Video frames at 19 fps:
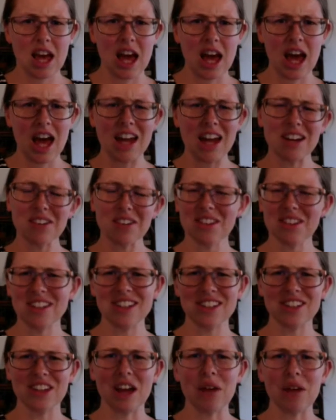I don't think
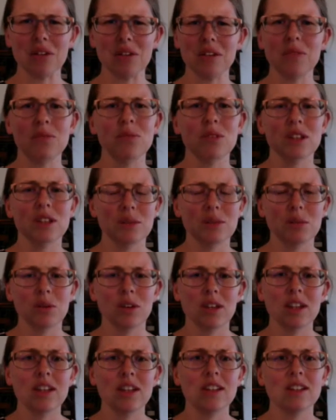Shout is really
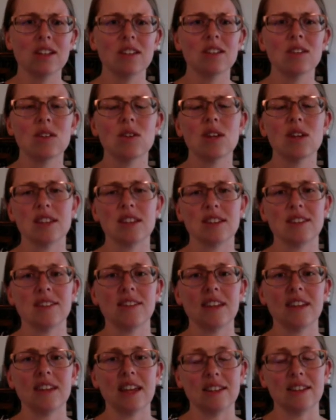working to get the
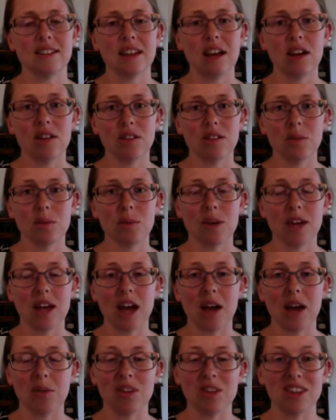stains out the way
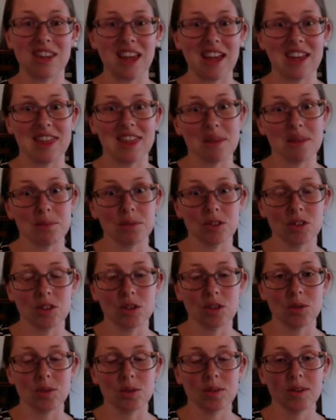I would like them to.
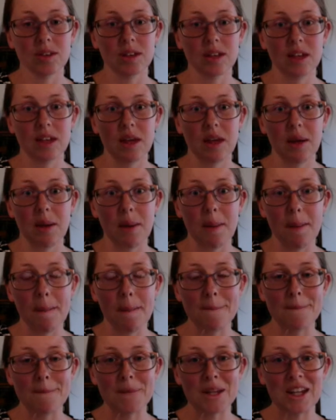
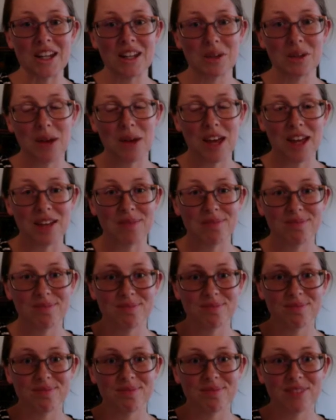But anyway,
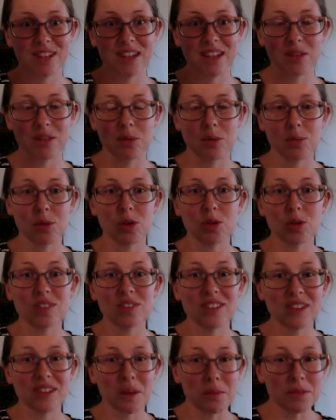it removes
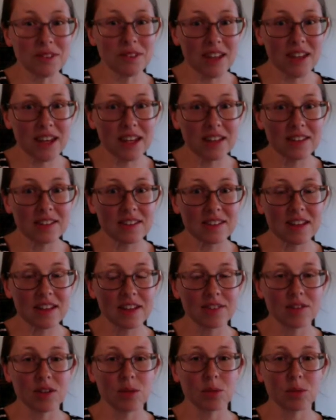some stains,
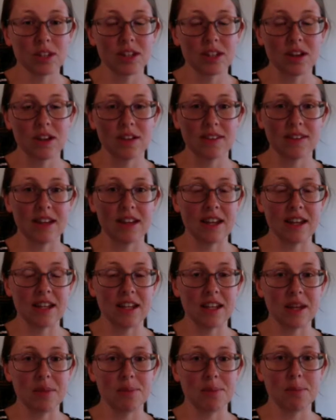like they're really not set
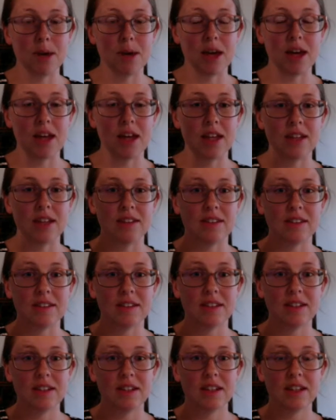in, but
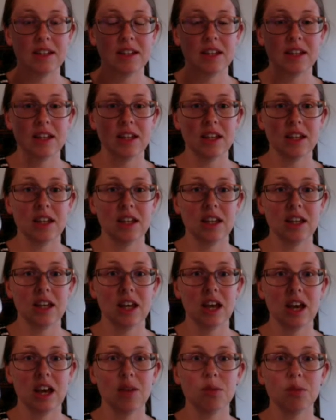
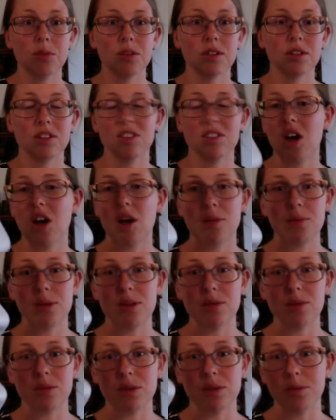I will not be
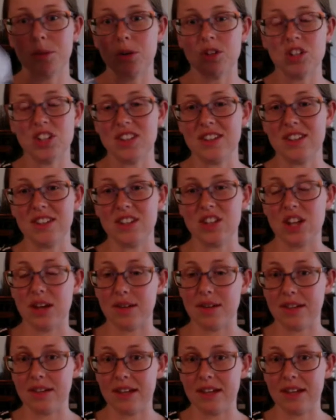repurchasing Shout